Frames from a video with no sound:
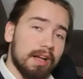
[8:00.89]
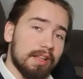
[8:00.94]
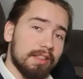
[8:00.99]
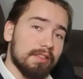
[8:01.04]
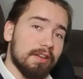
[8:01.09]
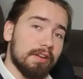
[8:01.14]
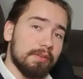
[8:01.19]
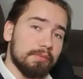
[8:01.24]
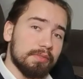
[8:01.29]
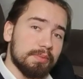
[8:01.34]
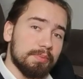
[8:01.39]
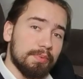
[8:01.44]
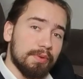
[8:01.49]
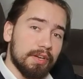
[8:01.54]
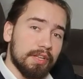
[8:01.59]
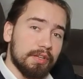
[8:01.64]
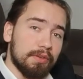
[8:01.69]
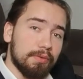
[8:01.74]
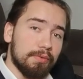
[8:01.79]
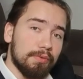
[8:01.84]
I thought it was
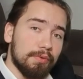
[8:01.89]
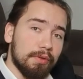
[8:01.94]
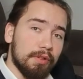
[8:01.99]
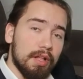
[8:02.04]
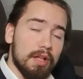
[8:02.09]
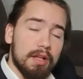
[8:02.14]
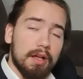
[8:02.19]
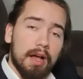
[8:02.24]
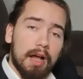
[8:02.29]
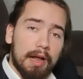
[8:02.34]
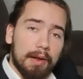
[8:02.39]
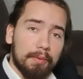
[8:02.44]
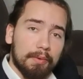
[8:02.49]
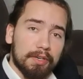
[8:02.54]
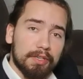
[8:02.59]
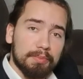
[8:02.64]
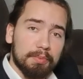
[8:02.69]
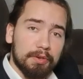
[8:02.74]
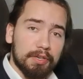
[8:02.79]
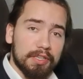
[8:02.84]
pretty cool. I
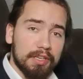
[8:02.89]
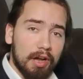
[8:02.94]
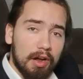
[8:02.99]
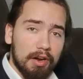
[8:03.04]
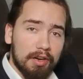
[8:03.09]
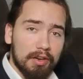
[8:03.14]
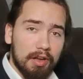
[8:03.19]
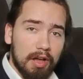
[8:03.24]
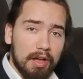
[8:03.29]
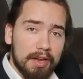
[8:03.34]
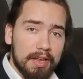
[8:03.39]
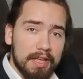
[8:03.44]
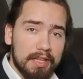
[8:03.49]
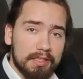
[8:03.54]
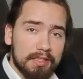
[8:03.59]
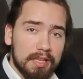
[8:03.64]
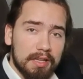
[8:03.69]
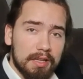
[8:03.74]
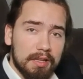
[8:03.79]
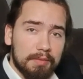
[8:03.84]
worked pretty hard on
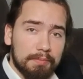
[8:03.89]
it.